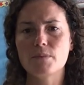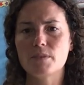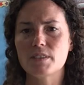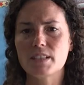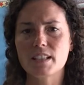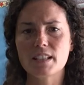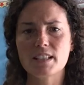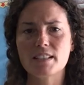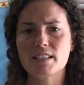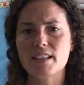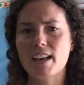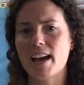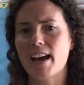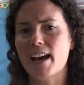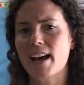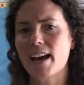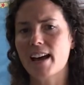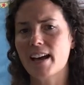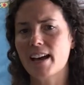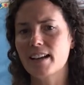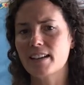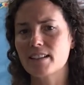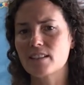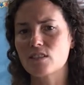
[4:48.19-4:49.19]

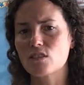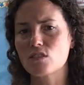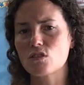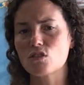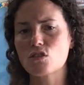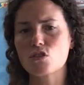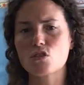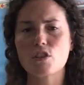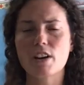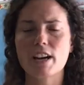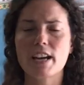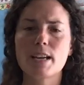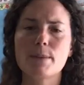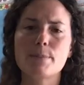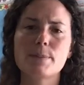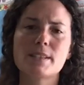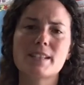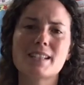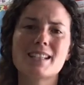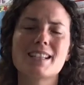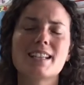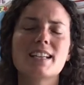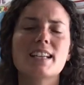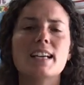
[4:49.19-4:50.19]
zigzags,
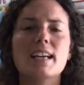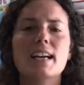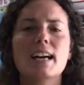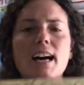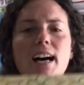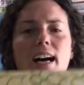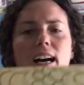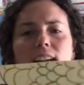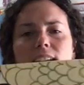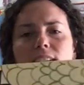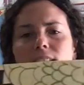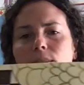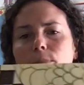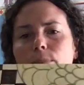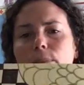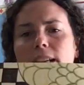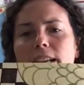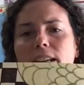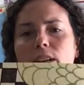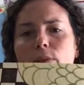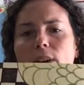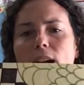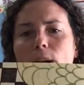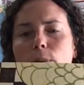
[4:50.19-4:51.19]
stripes,
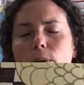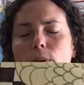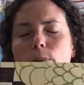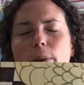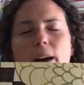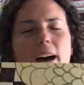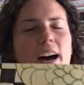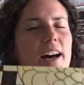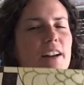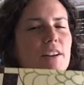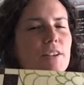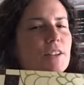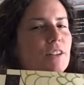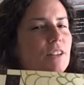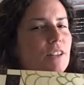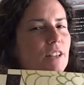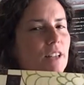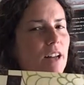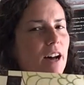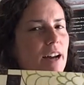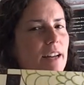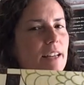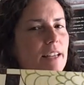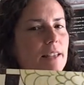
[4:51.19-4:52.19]
played around with pattern a
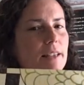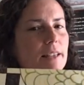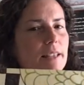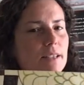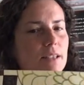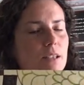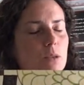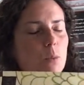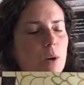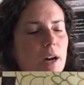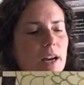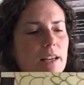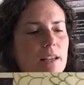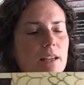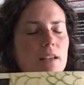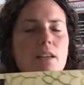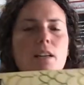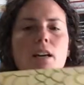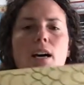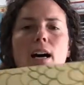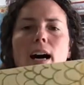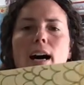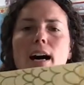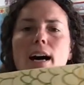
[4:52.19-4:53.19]
lot in this one.
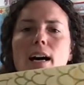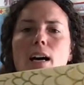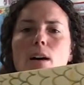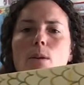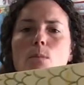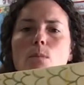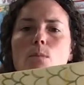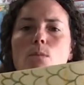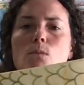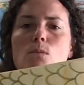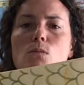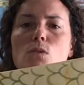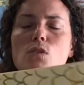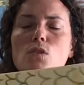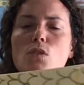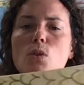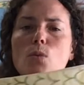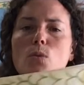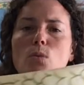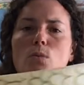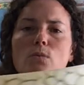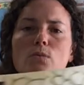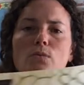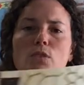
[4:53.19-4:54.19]

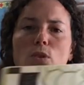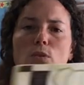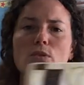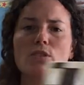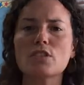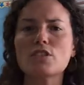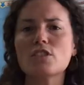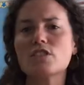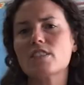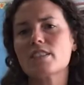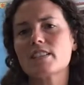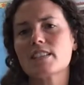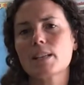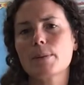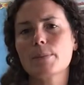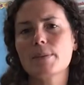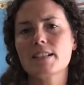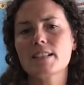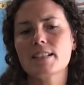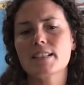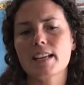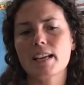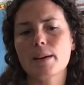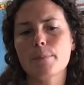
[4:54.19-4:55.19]
So those are just some
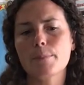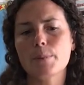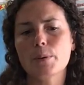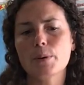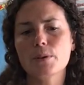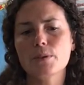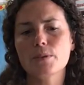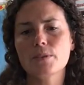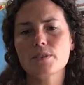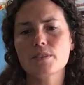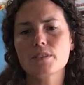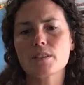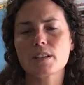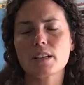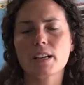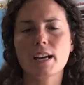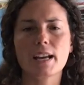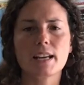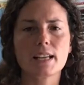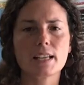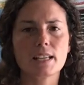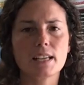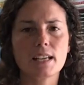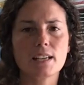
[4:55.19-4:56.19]
examples to
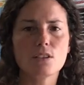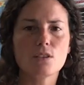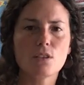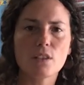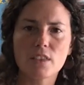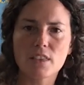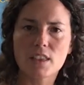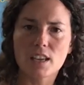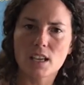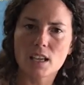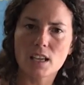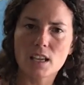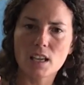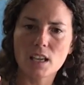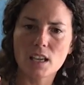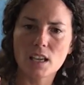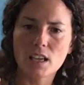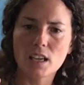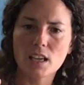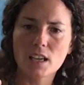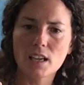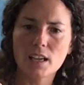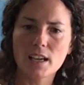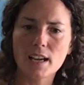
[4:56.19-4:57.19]
kind of get you
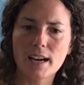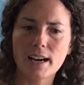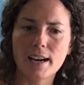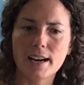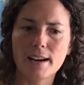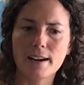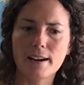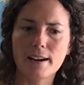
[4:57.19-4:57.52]
thinking.